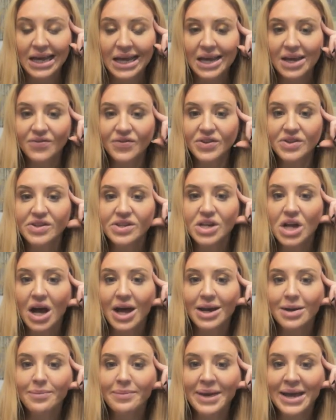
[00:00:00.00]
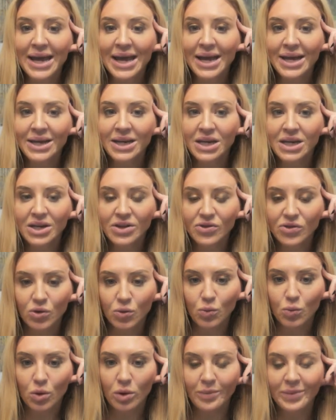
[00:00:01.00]
If it's not a man and it's a
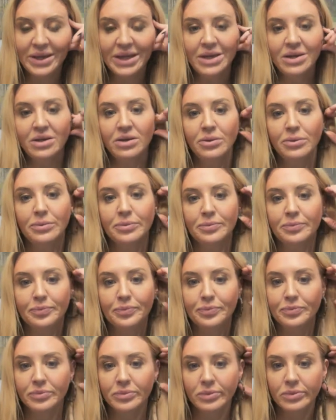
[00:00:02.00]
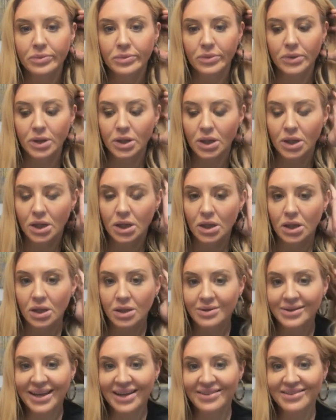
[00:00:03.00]
woman,
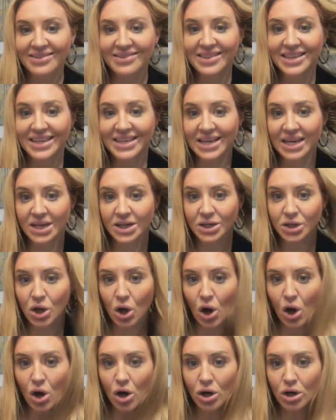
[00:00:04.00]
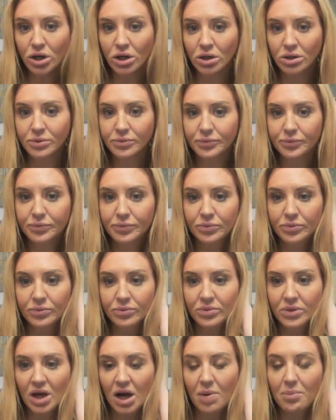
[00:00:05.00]
that's the yin card.
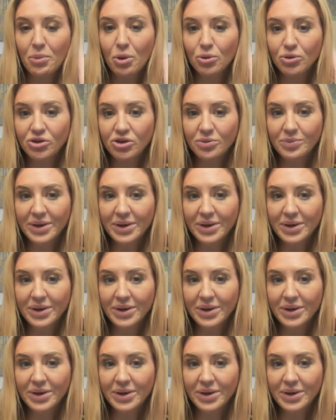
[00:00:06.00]
Most of